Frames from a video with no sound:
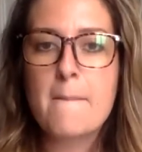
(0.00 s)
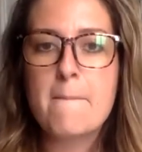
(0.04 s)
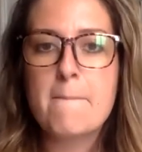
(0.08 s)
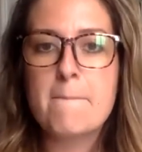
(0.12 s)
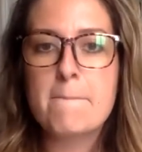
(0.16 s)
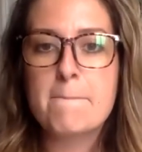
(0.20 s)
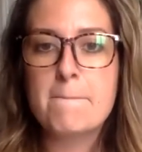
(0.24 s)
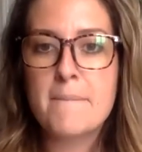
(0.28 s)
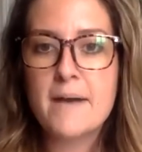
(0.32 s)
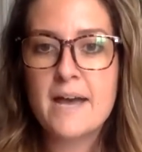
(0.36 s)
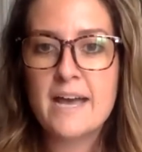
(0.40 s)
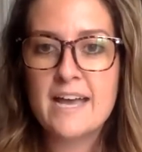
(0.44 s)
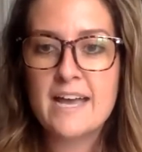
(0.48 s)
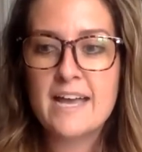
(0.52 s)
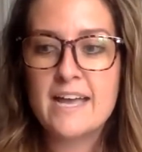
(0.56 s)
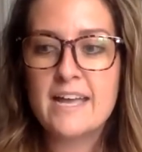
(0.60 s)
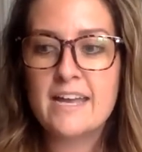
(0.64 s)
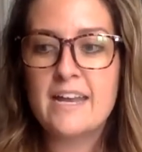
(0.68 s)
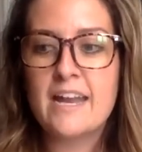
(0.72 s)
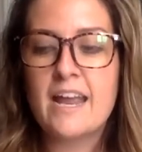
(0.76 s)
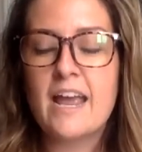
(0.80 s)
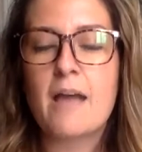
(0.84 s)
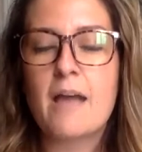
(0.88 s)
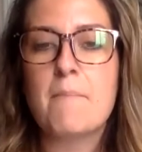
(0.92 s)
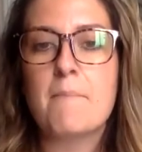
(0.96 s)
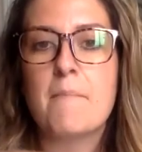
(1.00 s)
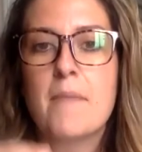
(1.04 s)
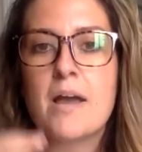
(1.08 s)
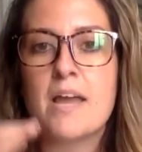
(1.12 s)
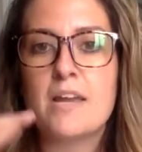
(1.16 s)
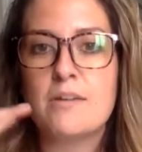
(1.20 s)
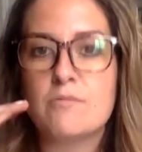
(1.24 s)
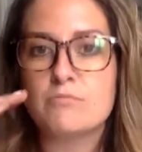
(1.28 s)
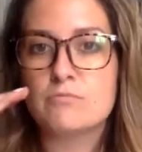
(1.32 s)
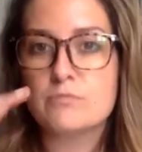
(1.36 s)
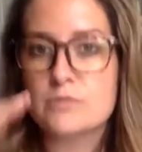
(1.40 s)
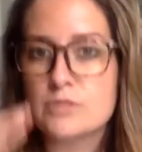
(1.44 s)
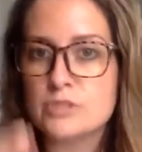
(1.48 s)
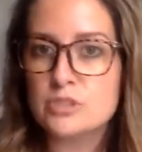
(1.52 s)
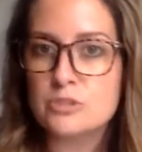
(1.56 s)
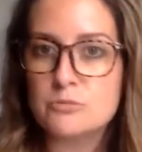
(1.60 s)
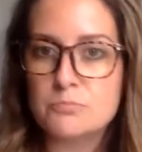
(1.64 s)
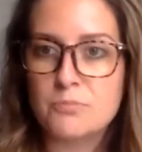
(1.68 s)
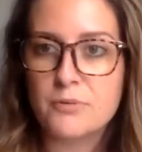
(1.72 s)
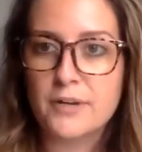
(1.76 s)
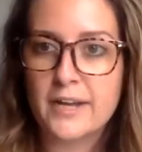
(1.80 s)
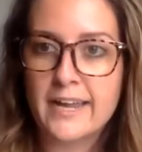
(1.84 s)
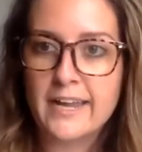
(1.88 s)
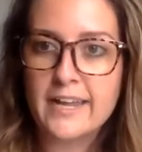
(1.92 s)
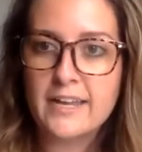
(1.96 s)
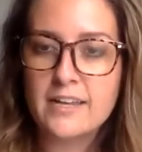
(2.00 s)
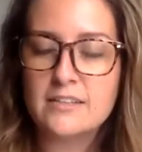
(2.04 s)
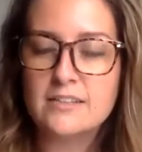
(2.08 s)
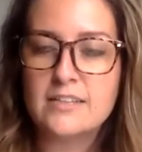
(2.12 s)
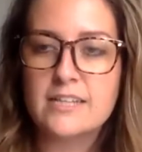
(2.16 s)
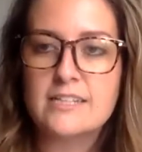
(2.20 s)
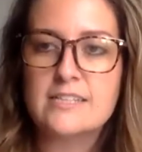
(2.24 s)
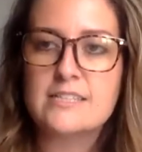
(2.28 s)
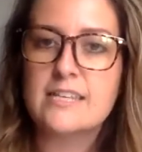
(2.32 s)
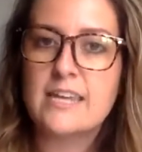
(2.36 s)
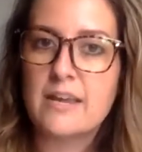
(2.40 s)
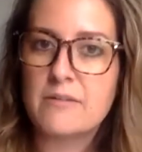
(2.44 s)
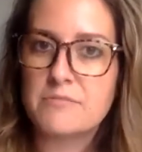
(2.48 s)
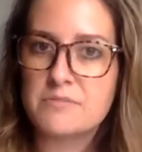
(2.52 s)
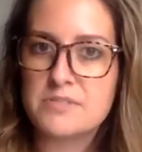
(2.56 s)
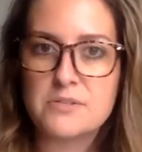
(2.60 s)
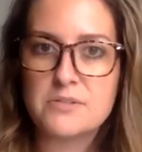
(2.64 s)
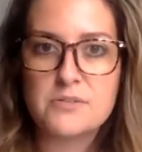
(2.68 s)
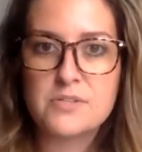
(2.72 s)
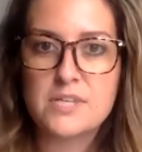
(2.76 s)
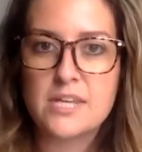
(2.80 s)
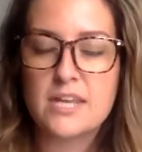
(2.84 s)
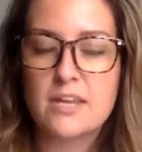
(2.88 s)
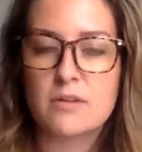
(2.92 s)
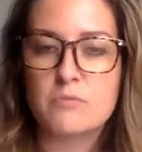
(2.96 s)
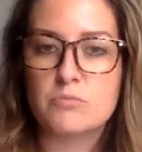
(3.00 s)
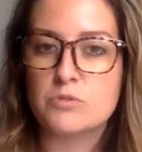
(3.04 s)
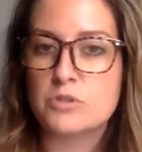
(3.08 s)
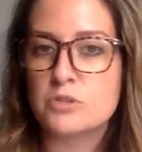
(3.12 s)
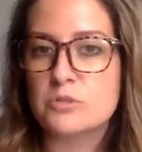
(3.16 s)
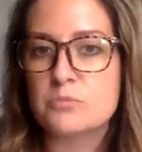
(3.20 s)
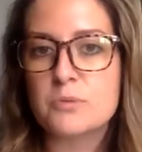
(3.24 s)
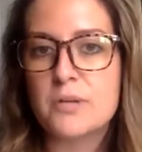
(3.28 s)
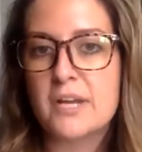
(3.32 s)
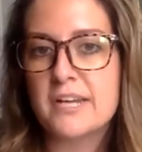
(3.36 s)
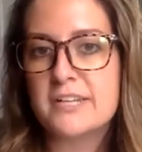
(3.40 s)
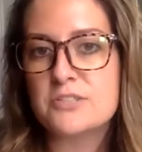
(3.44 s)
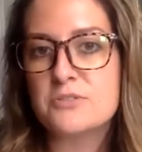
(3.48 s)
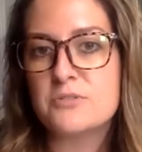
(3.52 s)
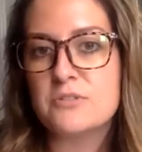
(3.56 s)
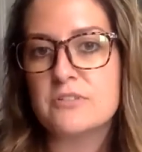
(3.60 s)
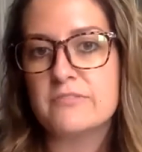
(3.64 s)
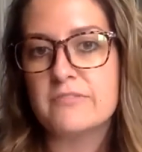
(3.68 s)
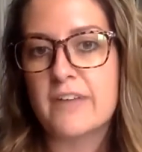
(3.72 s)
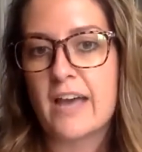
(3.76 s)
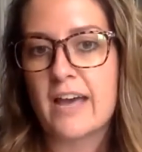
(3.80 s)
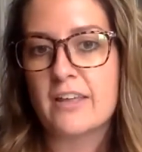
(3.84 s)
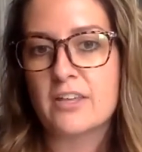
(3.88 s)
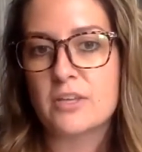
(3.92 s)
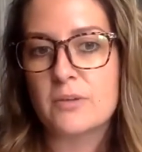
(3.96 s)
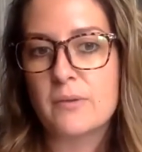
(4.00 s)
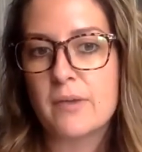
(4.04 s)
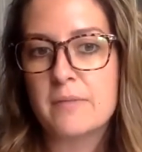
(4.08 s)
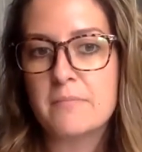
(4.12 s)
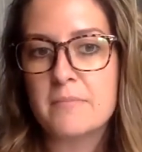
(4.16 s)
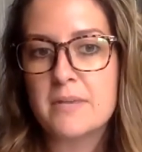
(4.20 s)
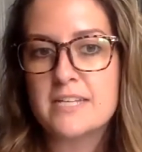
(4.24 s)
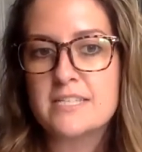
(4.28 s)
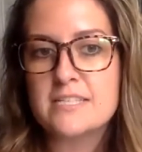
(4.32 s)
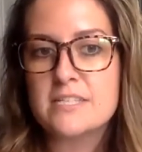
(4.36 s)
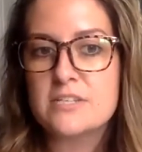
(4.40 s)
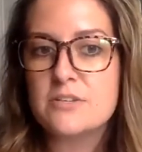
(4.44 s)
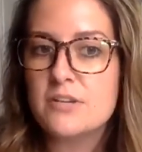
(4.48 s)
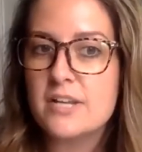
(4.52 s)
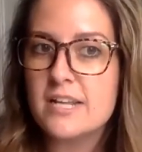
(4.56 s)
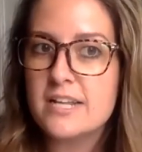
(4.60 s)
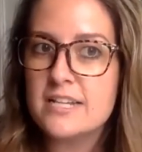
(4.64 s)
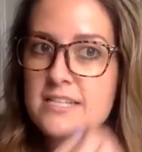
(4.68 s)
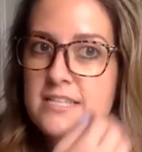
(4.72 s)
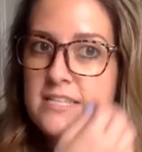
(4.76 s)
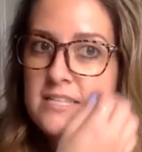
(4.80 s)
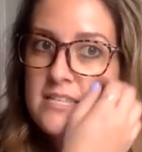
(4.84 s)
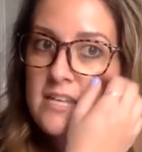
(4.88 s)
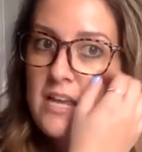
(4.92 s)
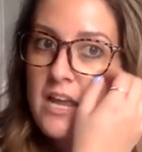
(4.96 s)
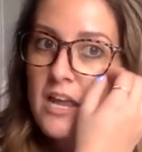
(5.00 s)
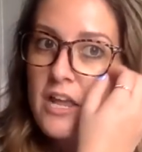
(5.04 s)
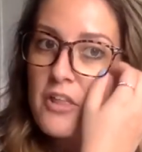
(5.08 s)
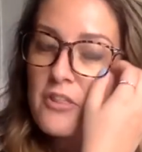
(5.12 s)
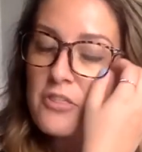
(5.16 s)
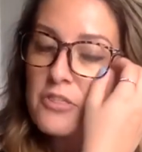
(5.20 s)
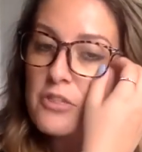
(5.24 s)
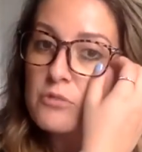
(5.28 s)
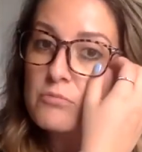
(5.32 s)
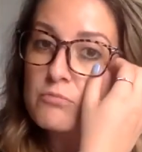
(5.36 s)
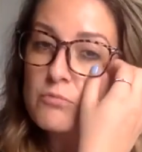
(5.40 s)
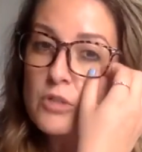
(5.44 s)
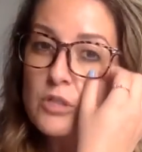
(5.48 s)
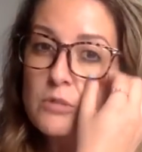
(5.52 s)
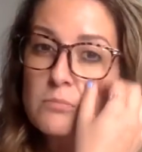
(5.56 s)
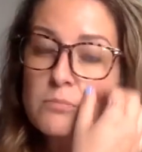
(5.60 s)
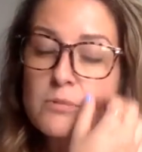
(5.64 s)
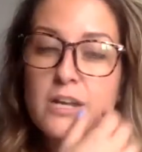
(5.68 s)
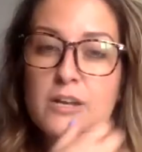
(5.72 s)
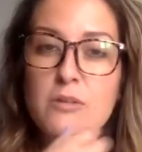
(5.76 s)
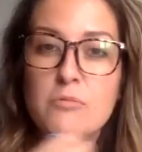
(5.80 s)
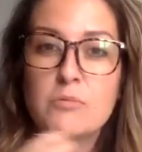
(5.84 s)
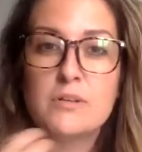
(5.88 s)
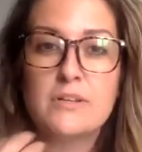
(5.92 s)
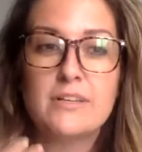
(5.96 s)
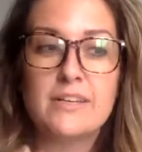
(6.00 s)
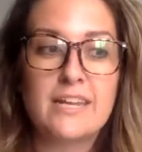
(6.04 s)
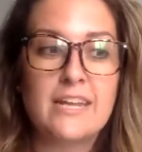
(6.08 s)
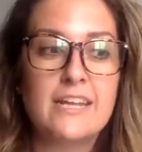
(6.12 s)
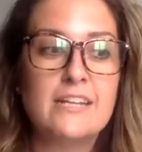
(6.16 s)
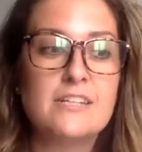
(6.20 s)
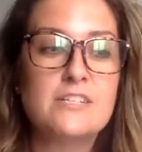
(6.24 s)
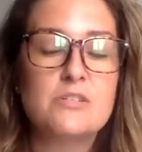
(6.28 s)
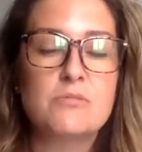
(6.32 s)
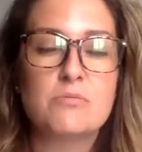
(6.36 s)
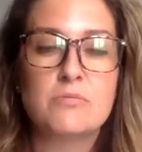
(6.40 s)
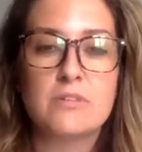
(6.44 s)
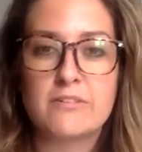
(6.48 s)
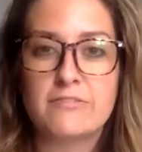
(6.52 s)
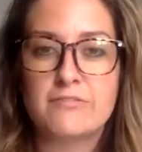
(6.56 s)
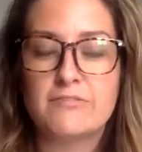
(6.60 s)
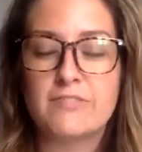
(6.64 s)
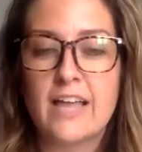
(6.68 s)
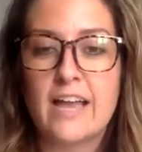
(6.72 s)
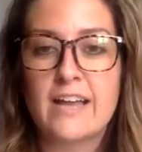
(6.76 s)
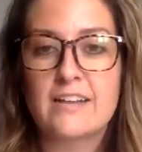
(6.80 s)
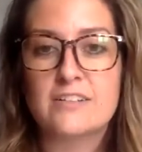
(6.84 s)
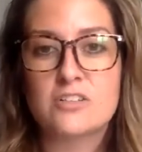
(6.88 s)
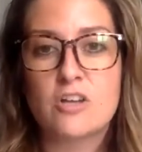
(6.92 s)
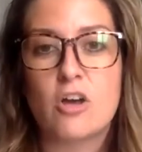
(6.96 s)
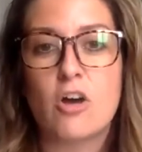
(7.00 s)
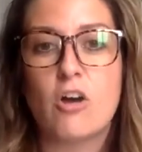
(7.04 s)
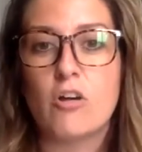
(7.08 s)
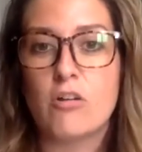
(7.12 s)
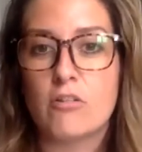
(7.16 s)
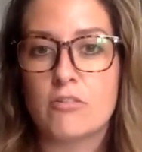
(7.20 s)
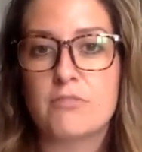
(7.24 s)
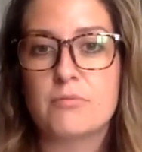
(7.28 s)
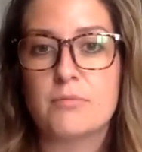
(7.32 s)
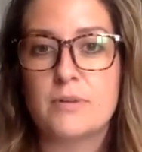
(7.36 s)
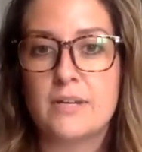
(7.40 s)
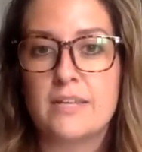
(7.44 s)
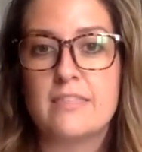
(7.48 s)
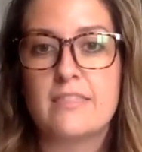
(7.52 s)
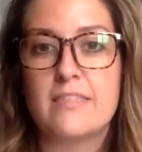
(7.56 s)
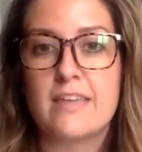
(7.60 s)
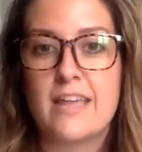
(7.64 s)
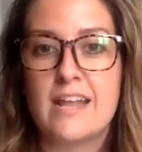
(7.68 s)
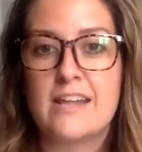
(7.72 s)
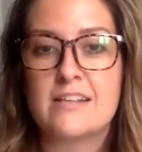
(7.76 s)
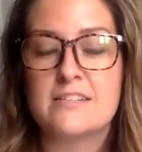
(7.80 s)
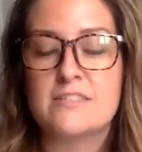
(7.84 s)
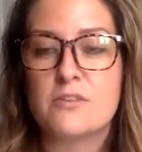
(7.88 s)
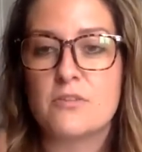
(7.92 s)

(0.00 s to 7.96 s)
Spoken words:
But my rubric, let's say I was using a rubric to evaluate my students, the rubric would need to reflect all 3 things.